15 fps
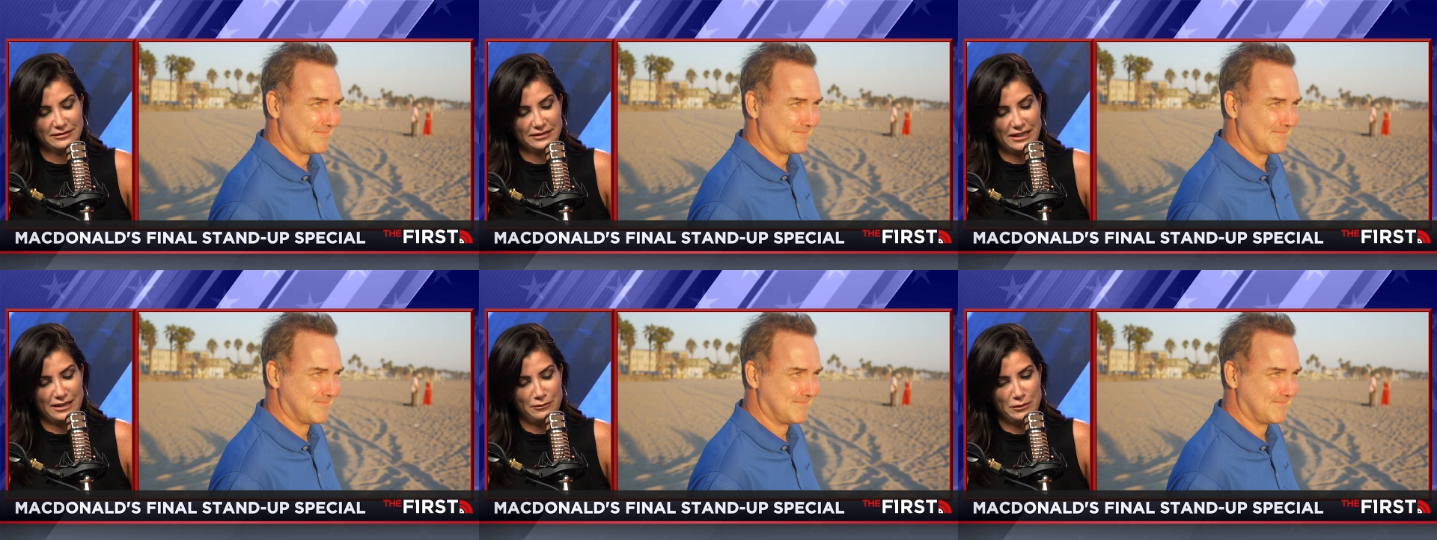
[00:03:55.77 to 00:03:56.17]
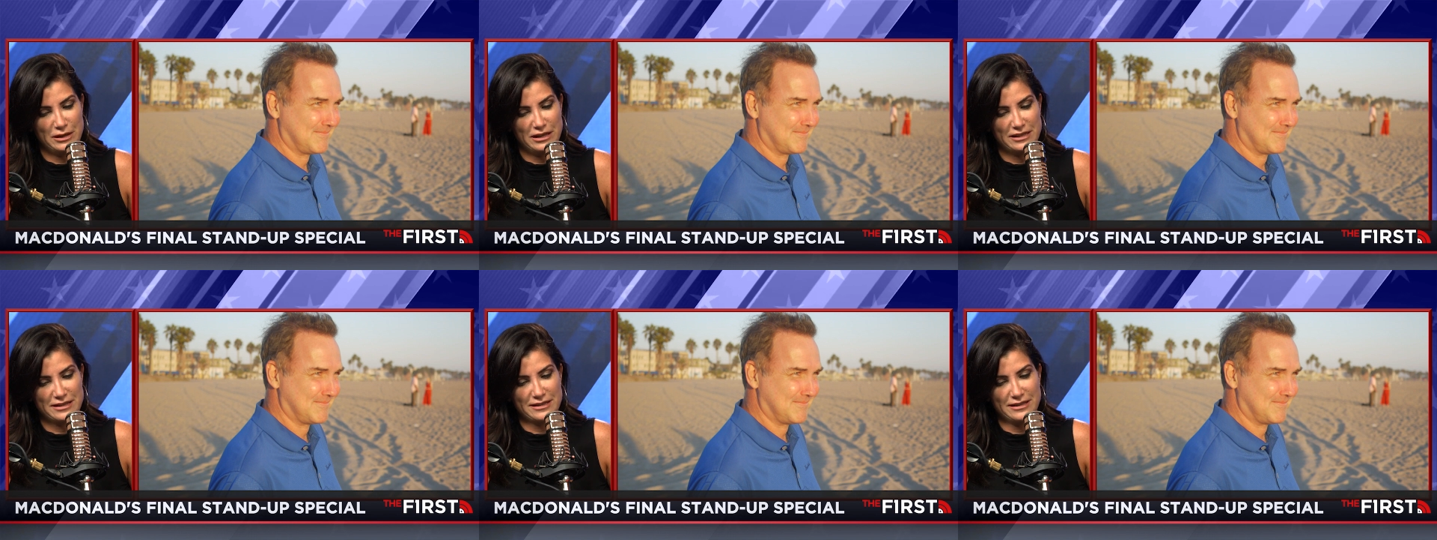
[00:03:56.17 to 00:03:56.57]
Speaker 1: how do we
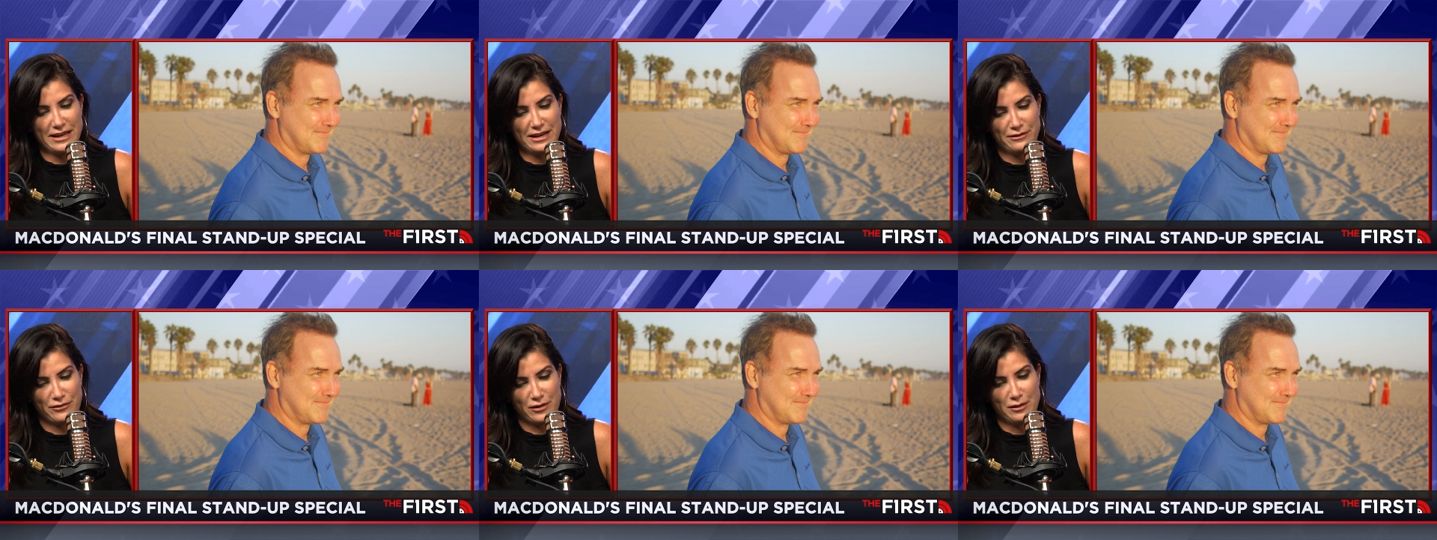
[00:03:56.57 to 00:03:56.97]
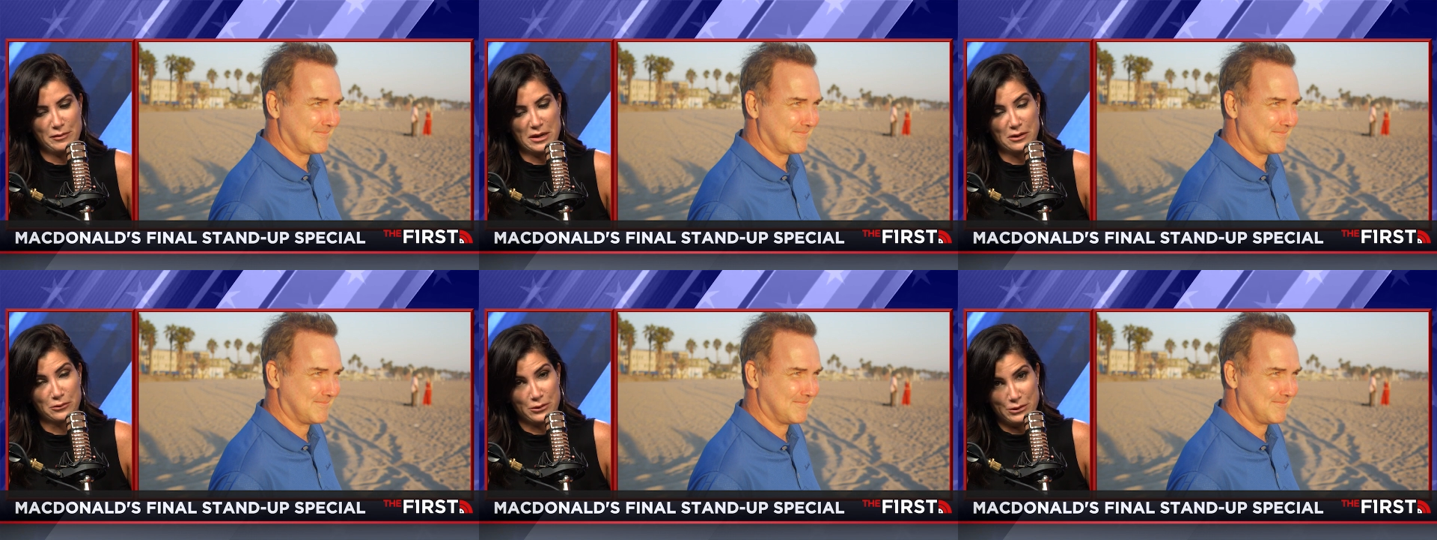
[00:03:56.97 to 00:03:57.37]
slang for a
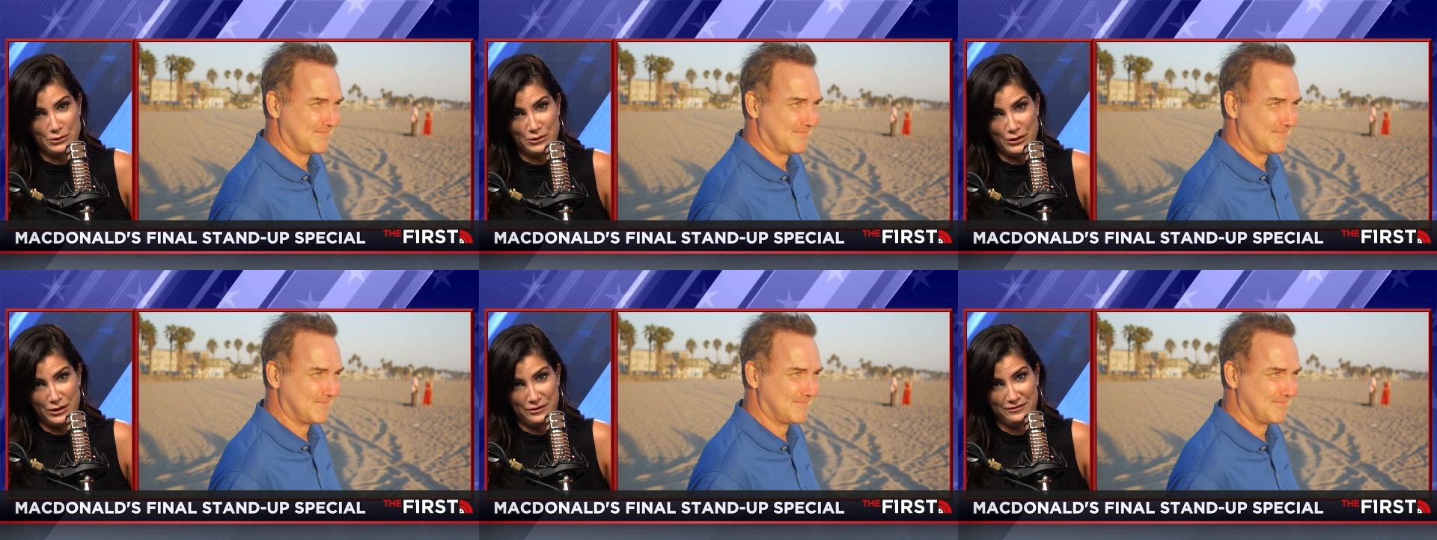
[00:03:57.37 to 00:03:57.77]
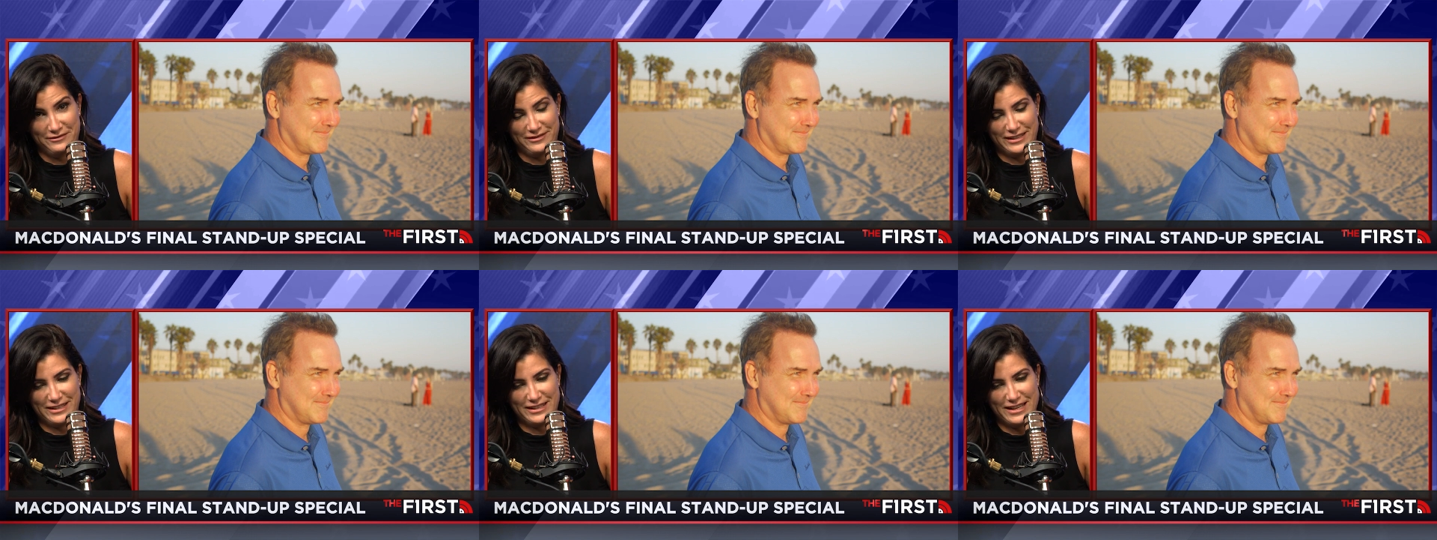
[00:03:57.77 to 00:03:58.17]
male rooster?
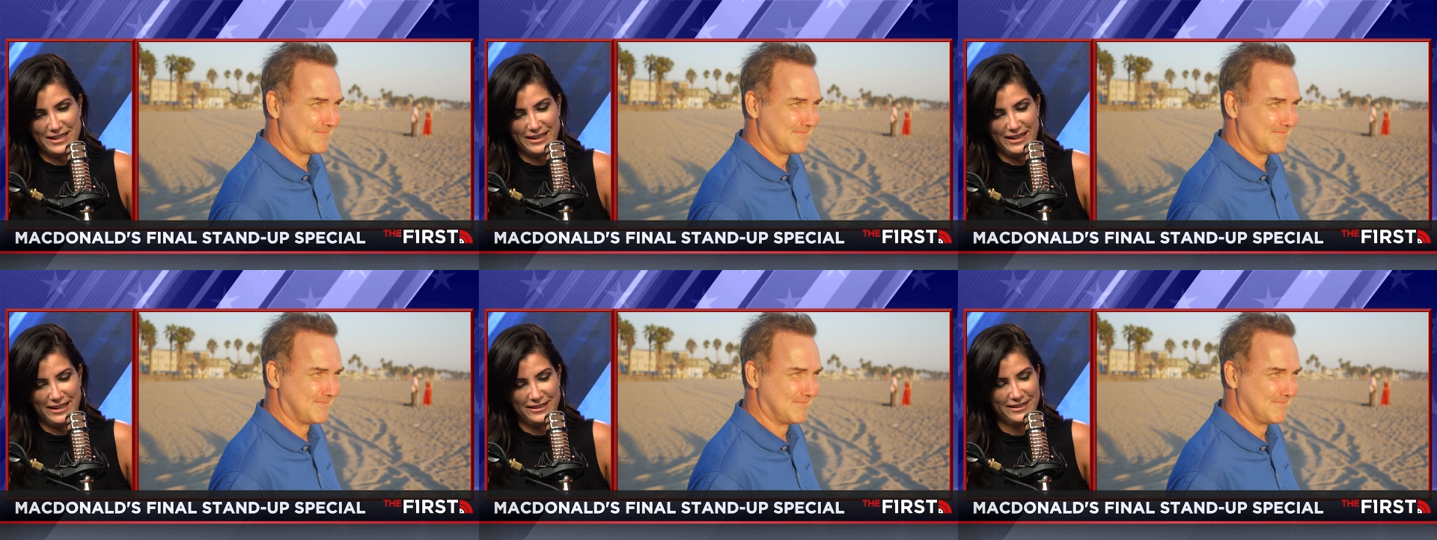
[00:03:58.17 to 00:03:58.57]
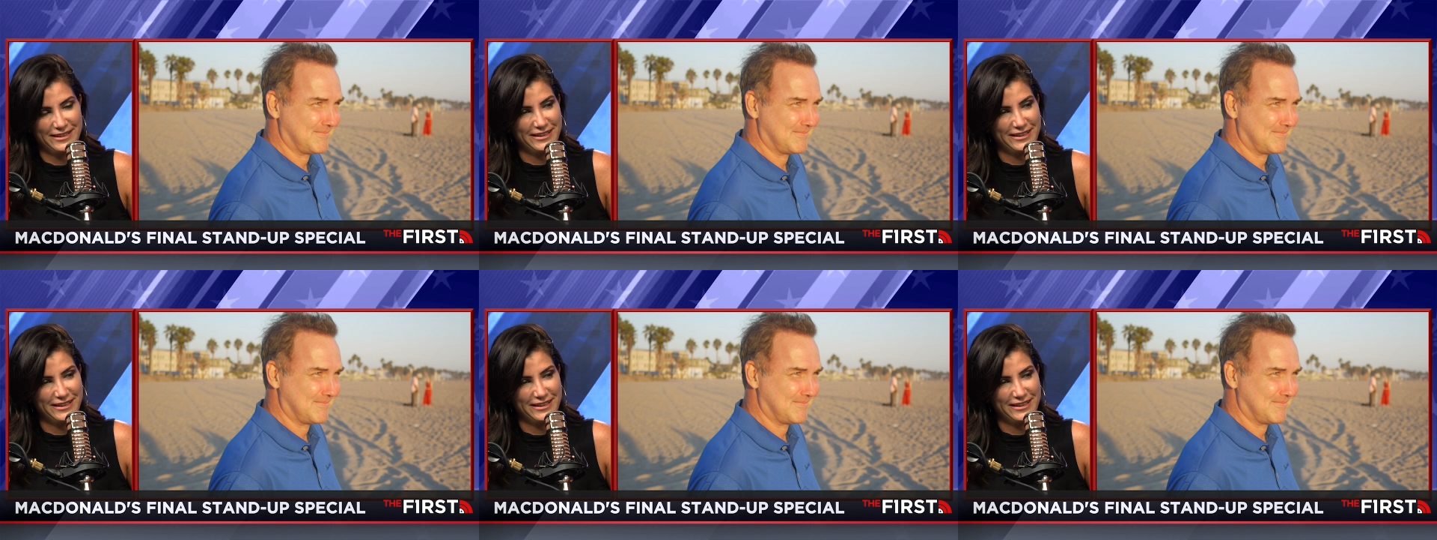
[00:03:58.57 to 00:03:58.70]
Let's say that.